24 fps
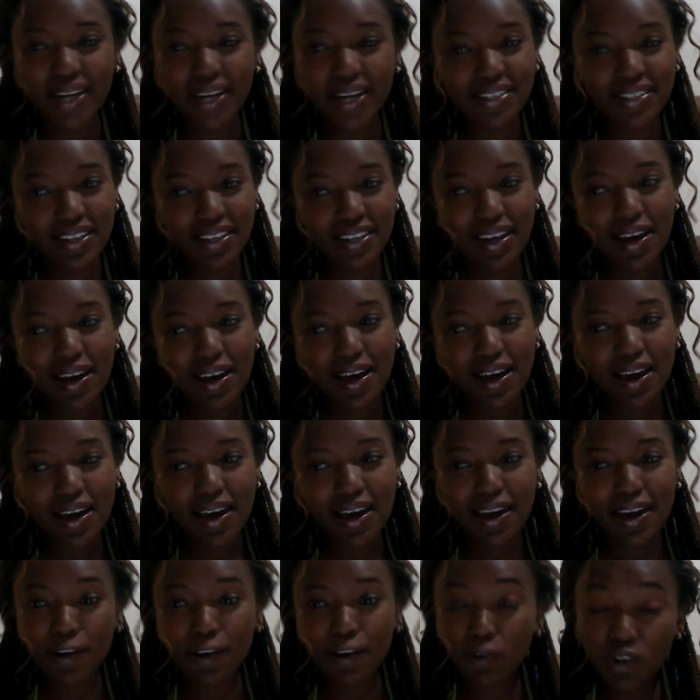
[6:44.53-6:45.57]
But
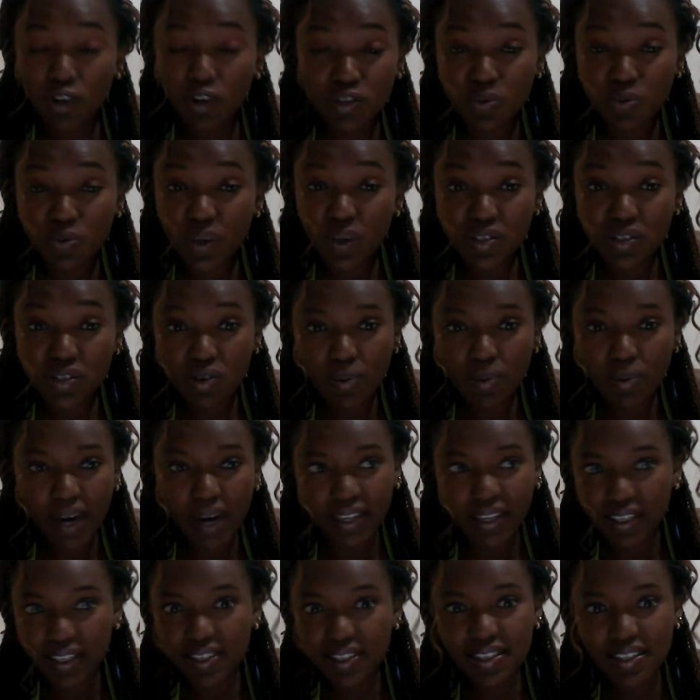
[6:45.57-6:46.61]
in God's wisdom,
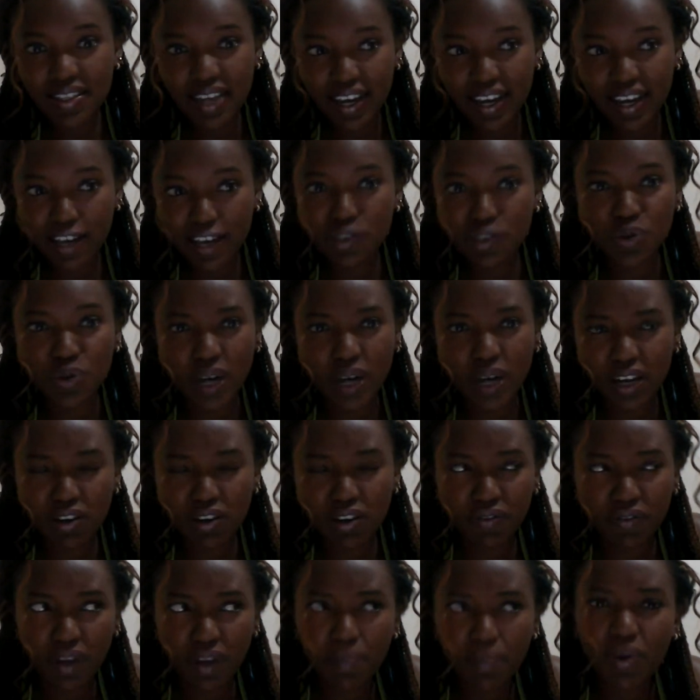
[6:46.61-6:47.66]
I didn't say yes to
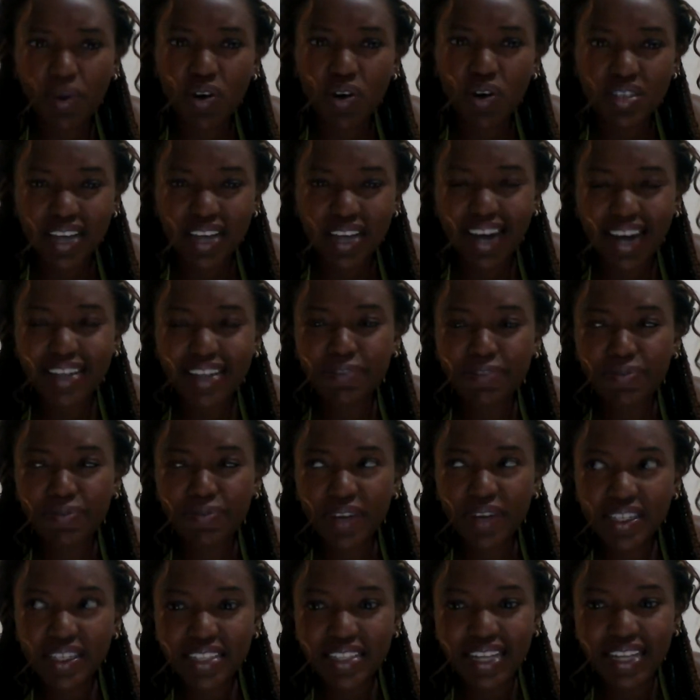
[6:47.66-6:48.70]
any of them because I
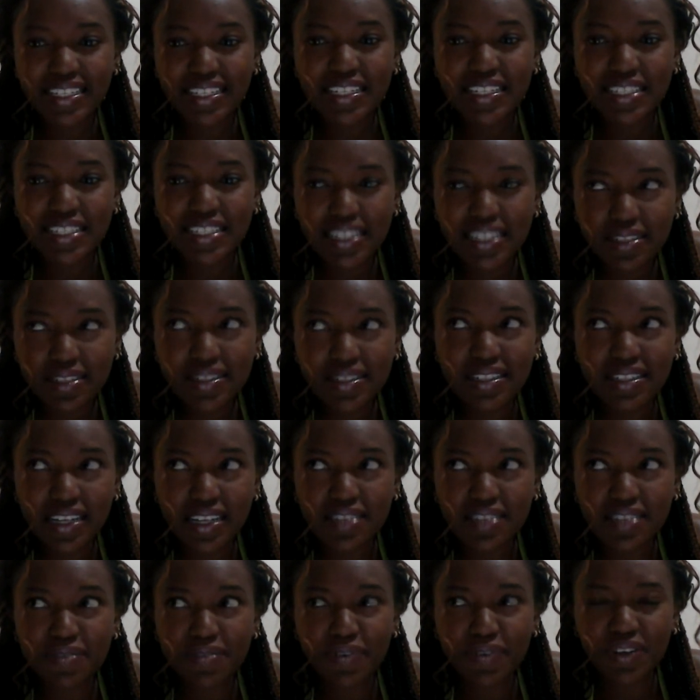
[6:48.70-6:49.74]
felt that it didn't
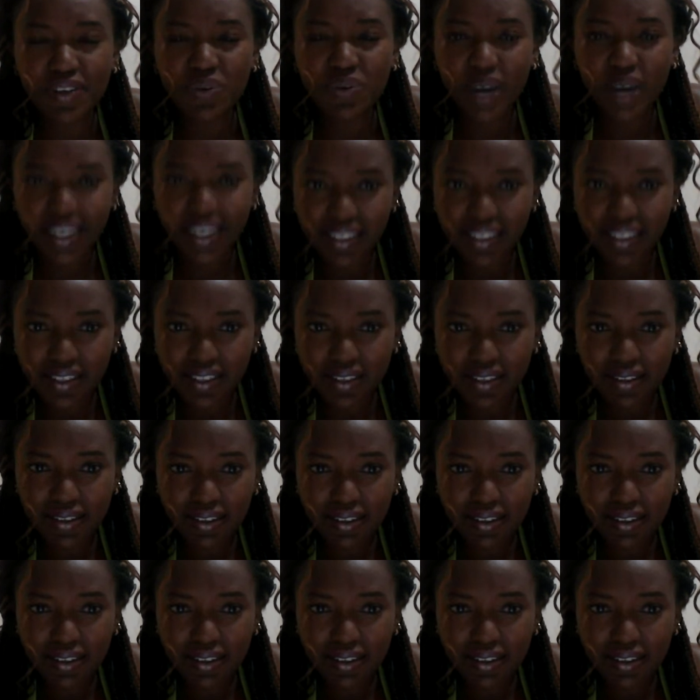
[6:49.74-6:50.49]
just feel right.